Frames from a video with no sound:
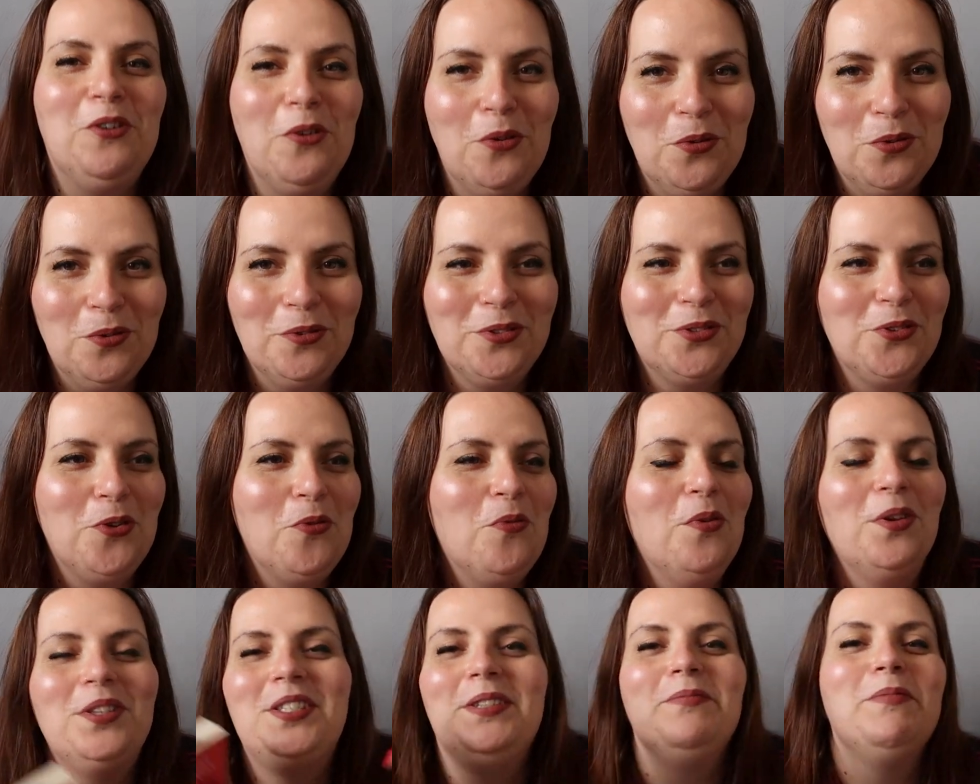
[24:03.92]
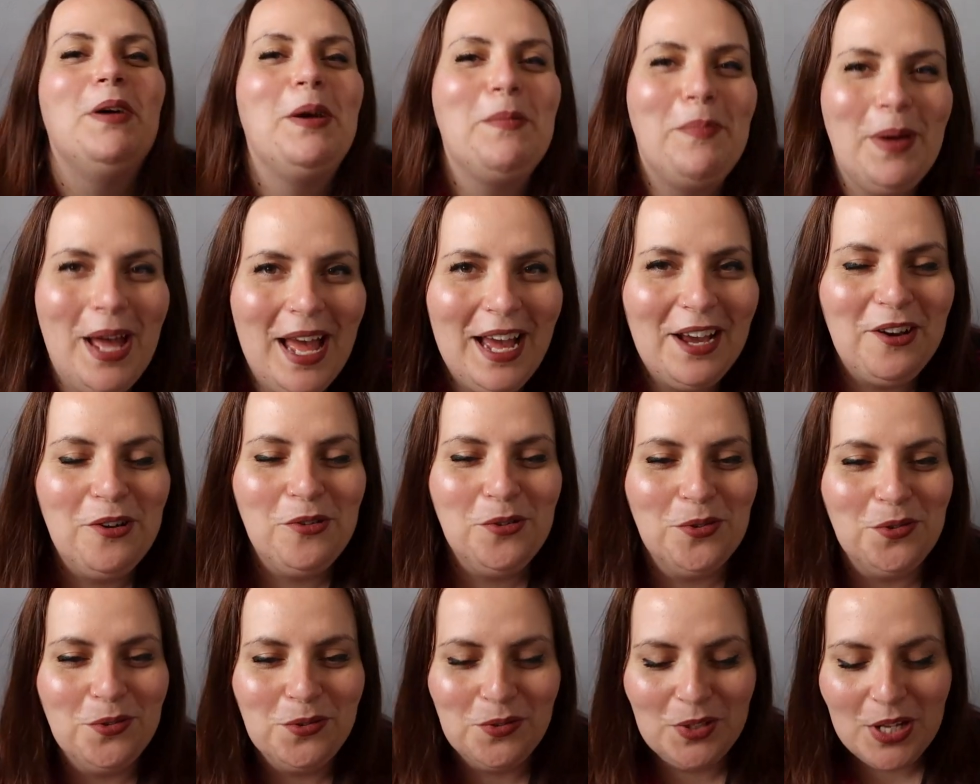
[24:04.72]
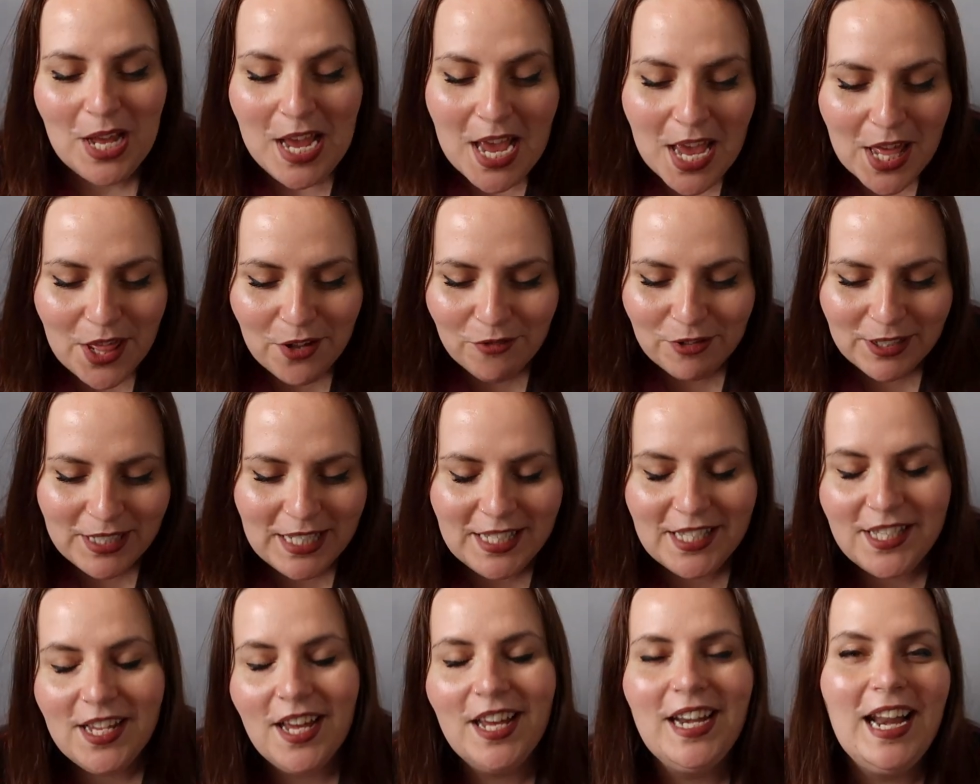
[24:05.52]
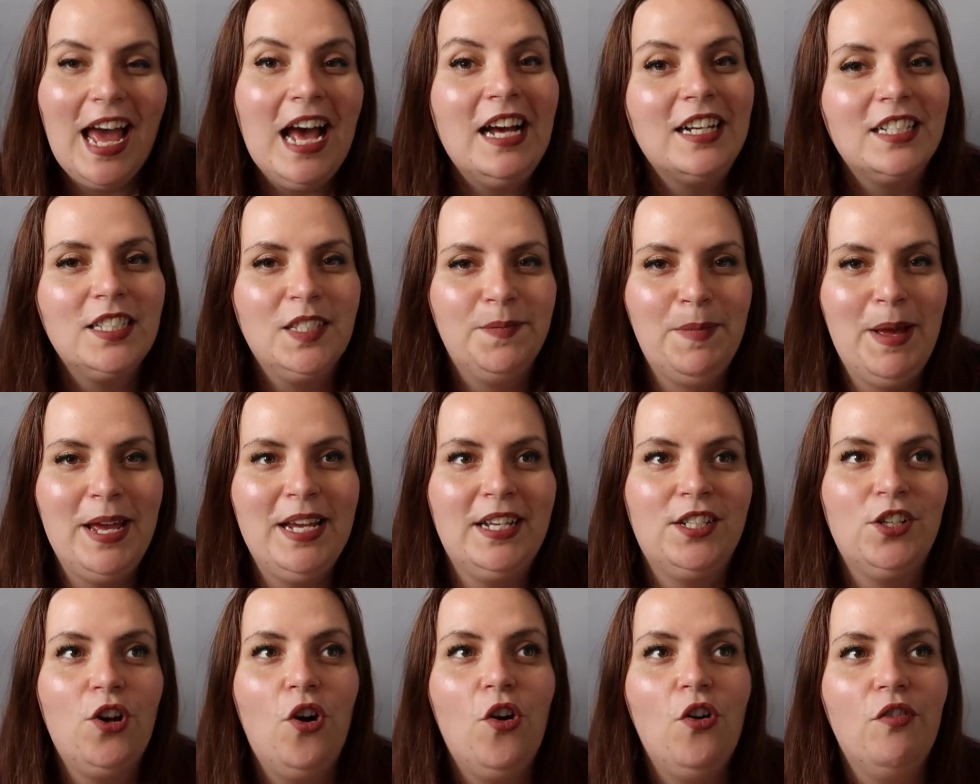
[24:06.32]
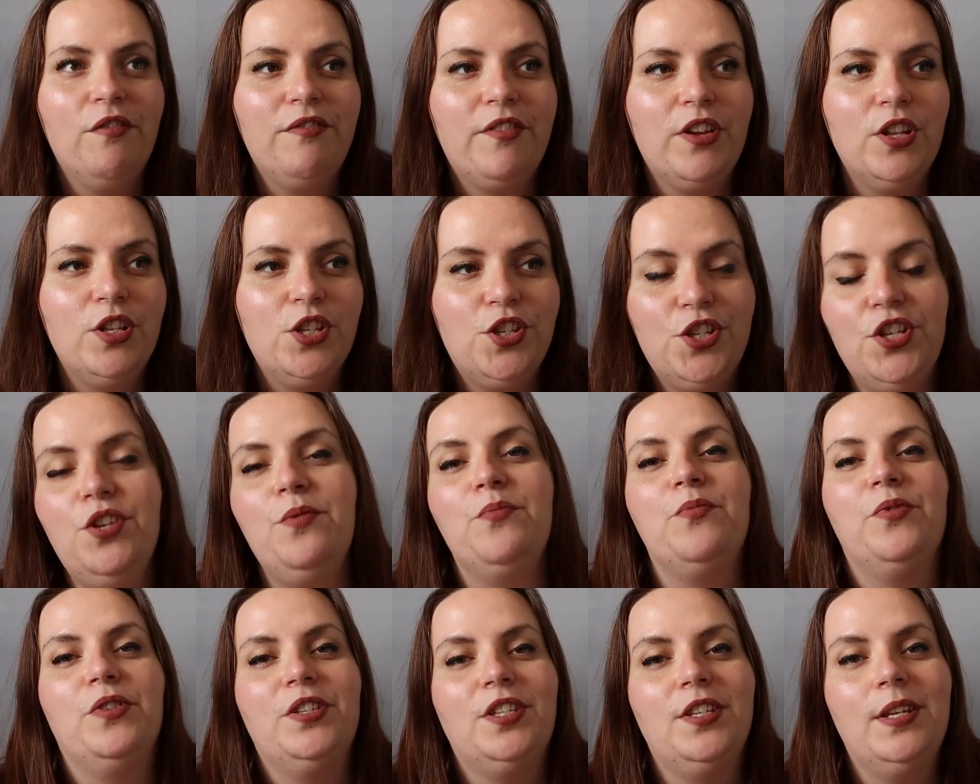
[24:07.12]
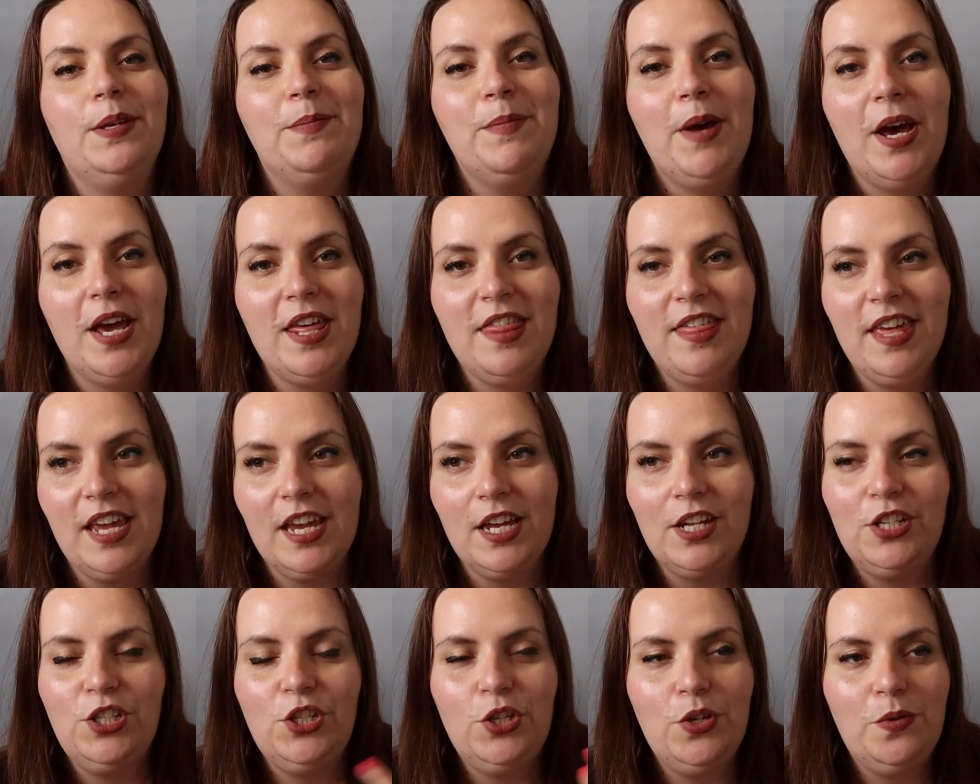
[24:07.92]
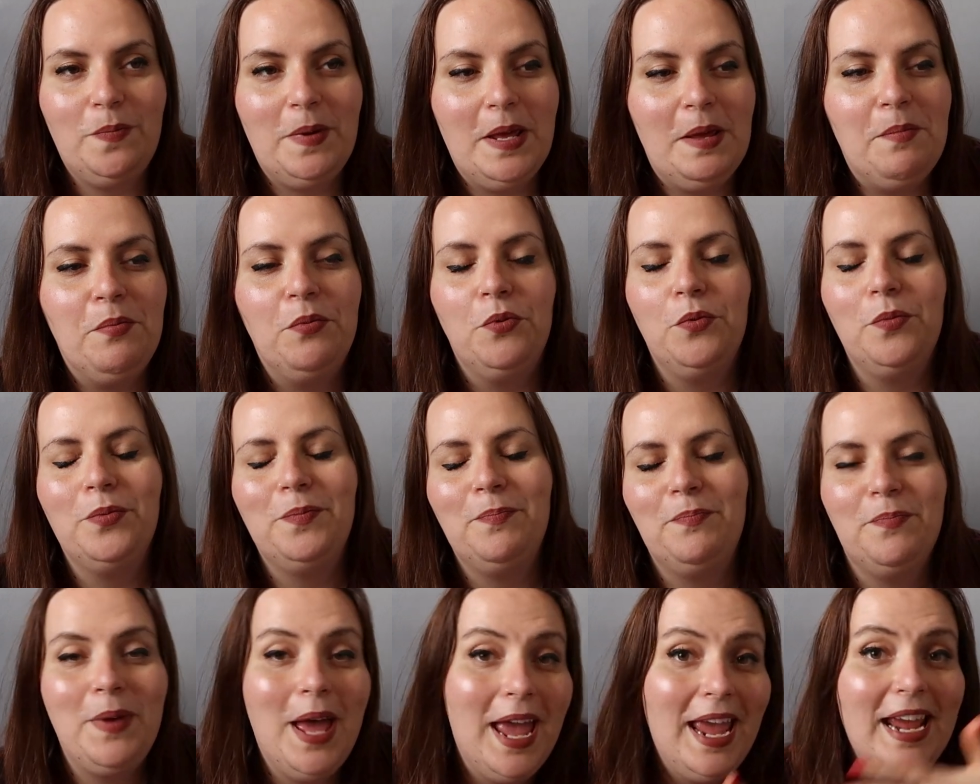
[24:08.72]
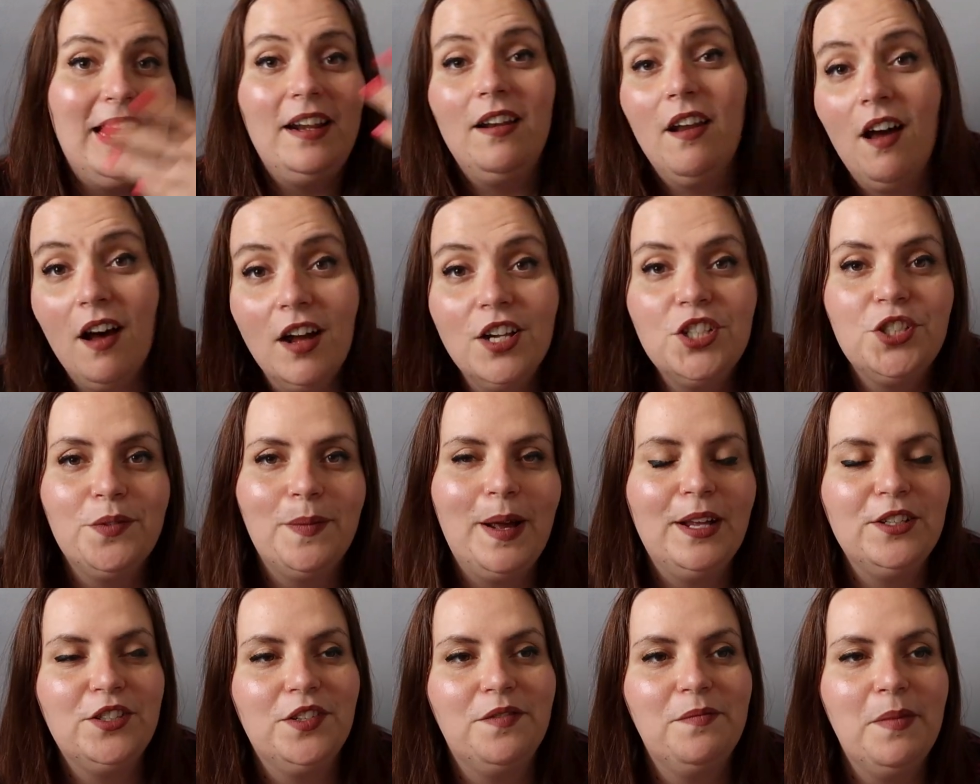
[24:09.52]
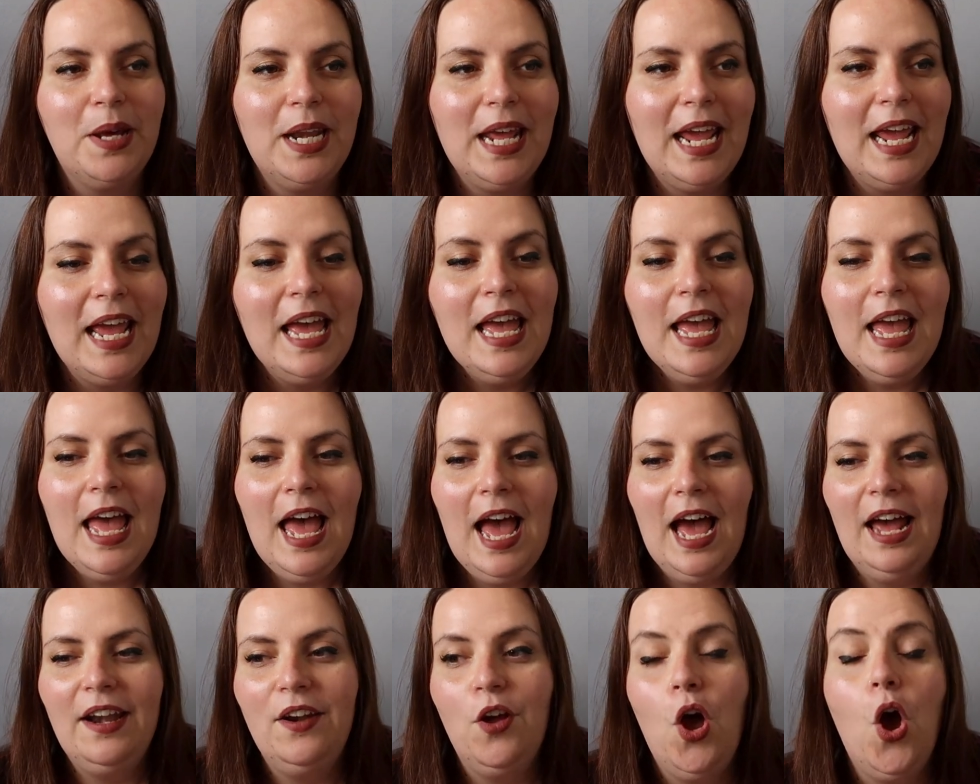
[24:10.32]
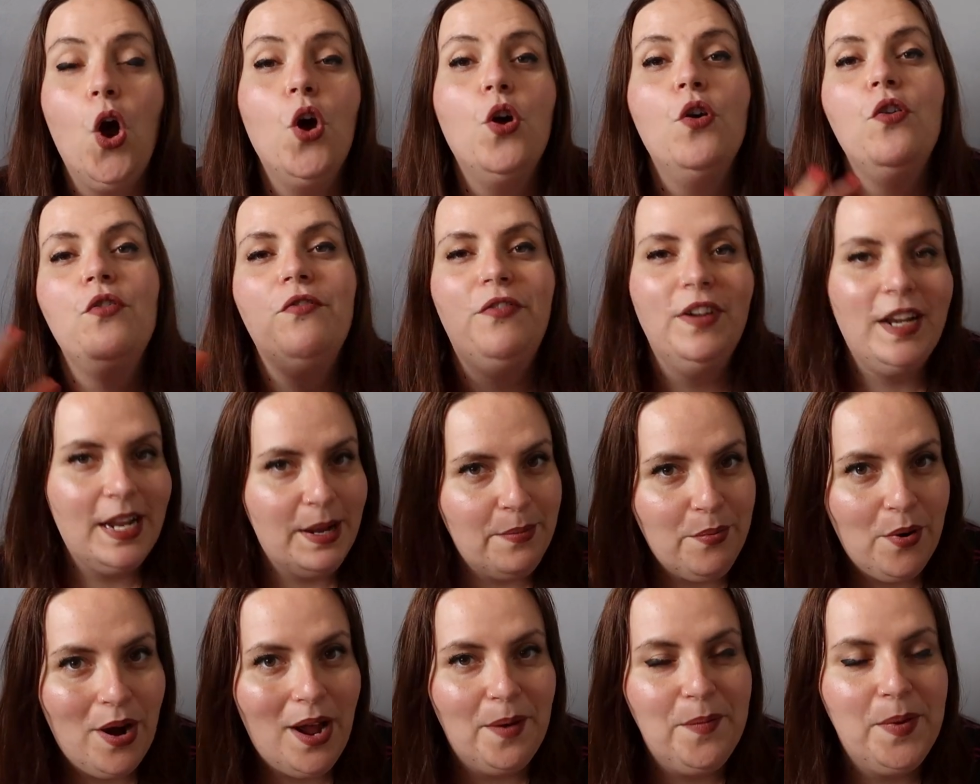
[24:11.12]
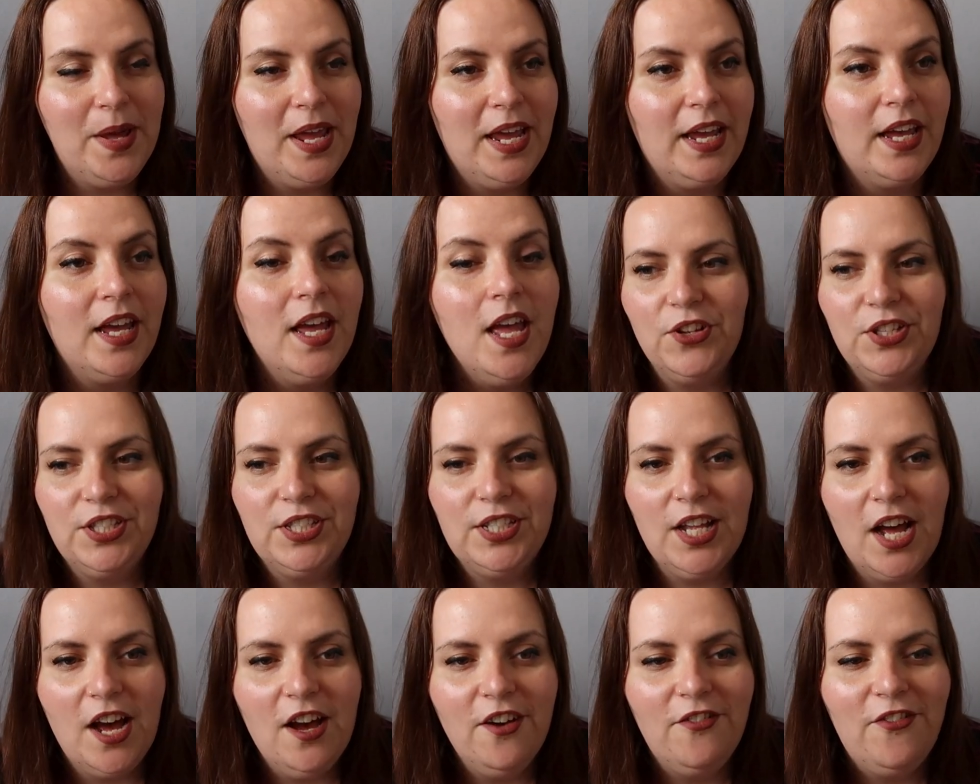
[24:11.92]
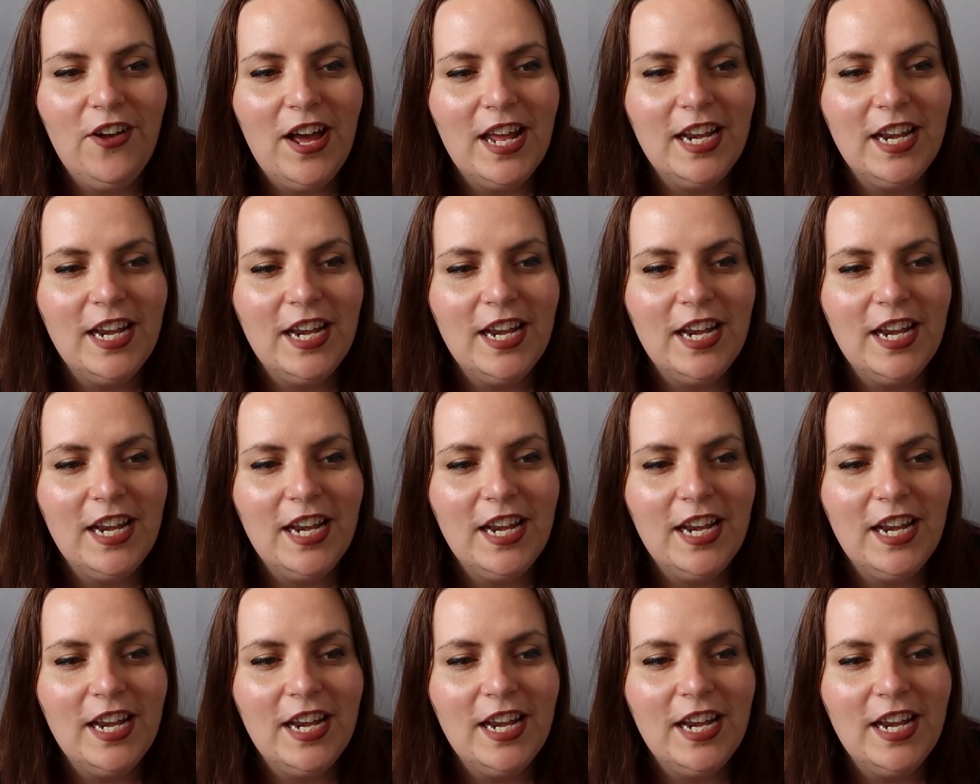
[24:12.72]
hauls or what's in my bag hauls. There is a certain aspect of consumerism, I think, to people paying large amounts of money and over overly prepping the stuff.